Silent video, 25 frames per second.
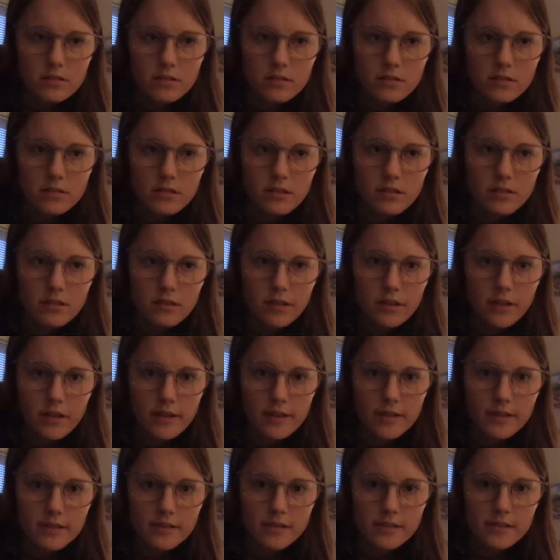Okay,
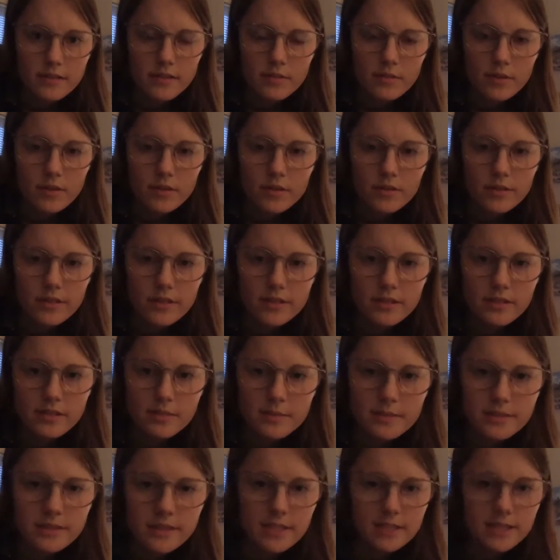this is the rotary
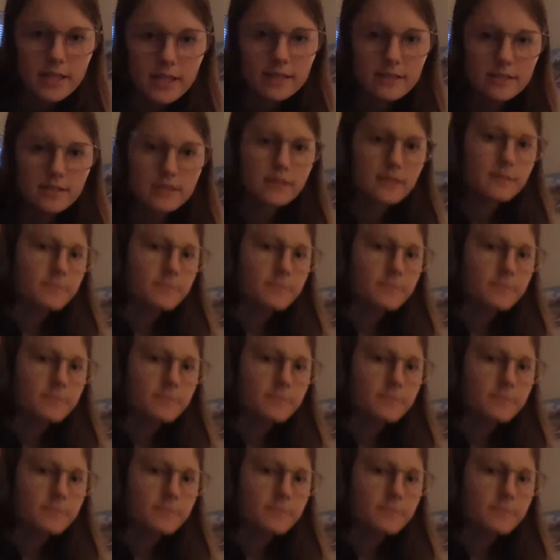stability test.